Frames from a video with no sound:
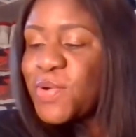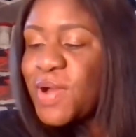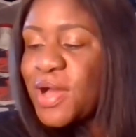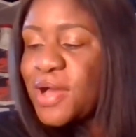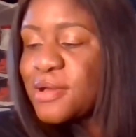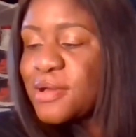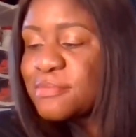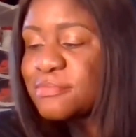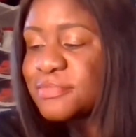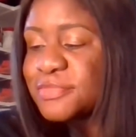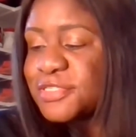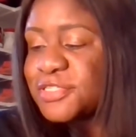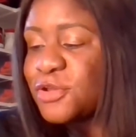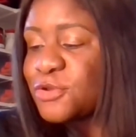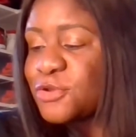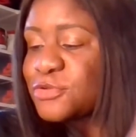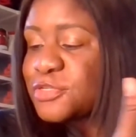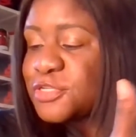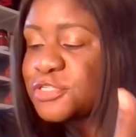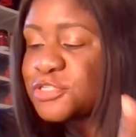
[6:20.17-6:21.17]

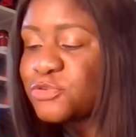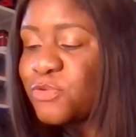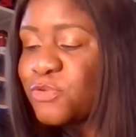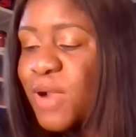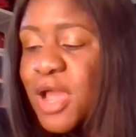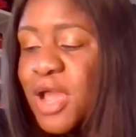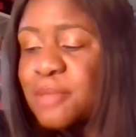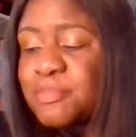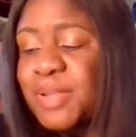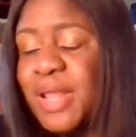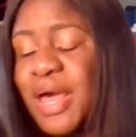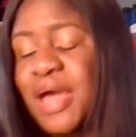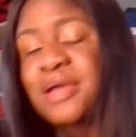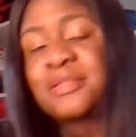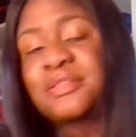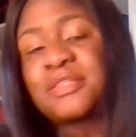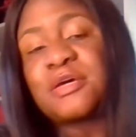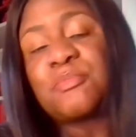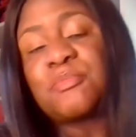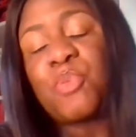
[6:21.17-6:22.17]
so describe like
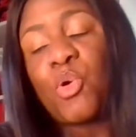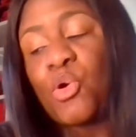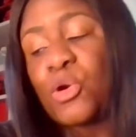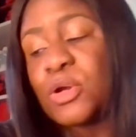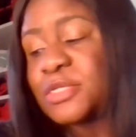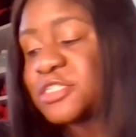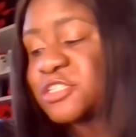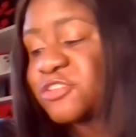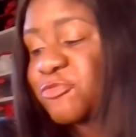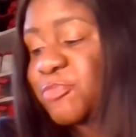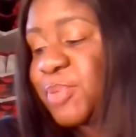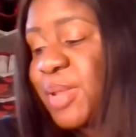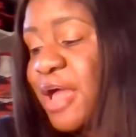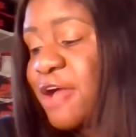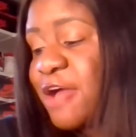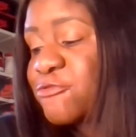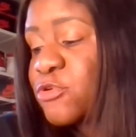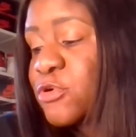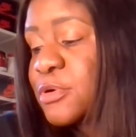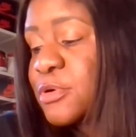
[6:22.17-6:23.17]
the importance of
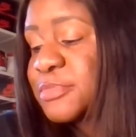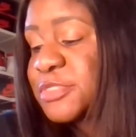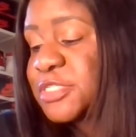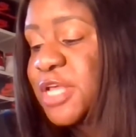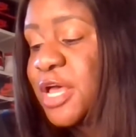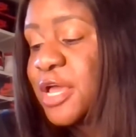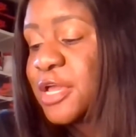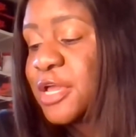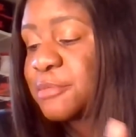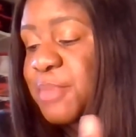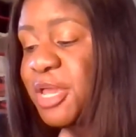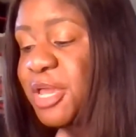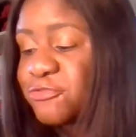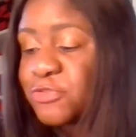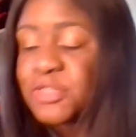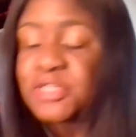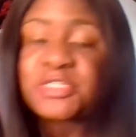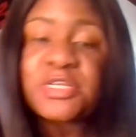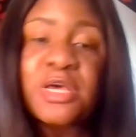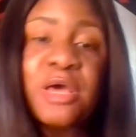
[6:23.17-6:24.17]
platforms like Made for
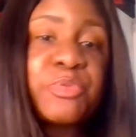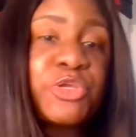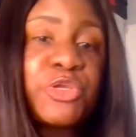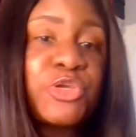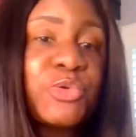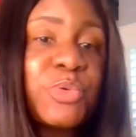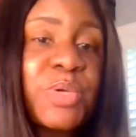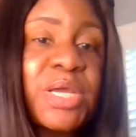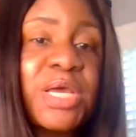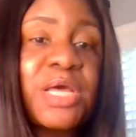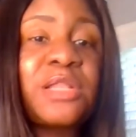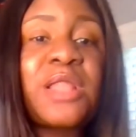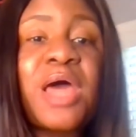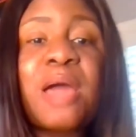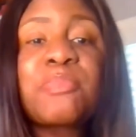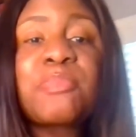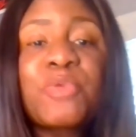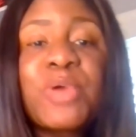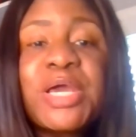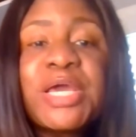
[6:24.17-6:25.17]
the W and
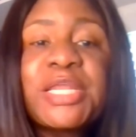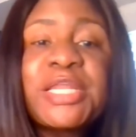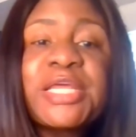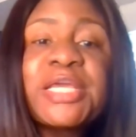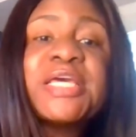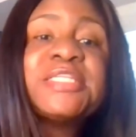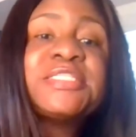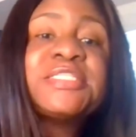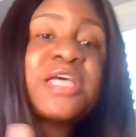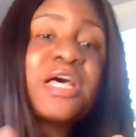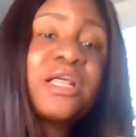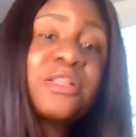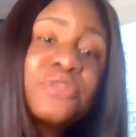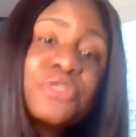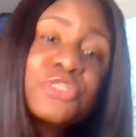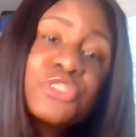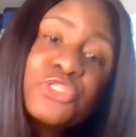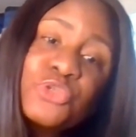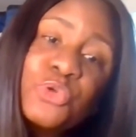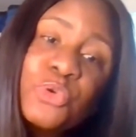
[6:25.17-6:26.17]
collaborating and telling the
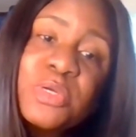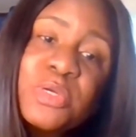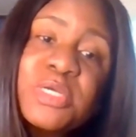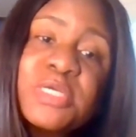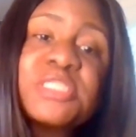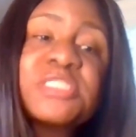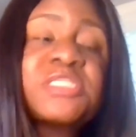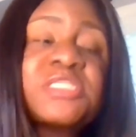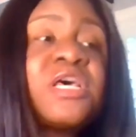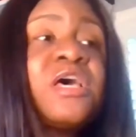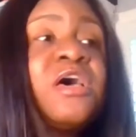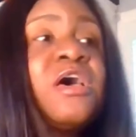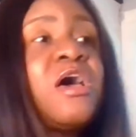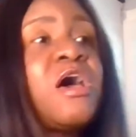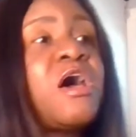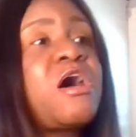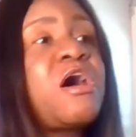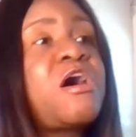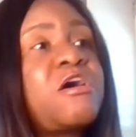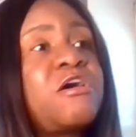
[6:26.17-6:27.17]
stories
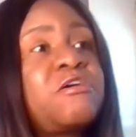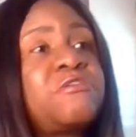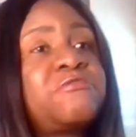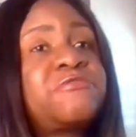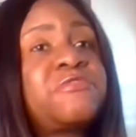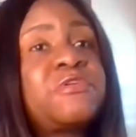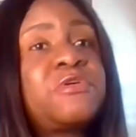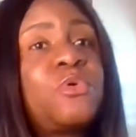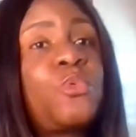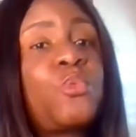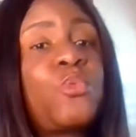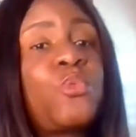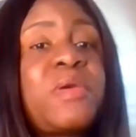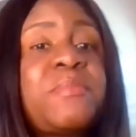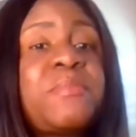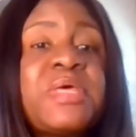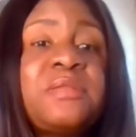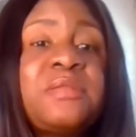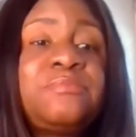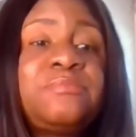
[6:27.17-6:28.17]
of
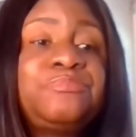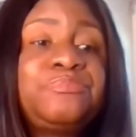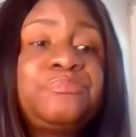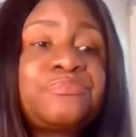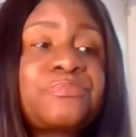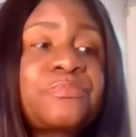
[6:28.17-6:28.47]
women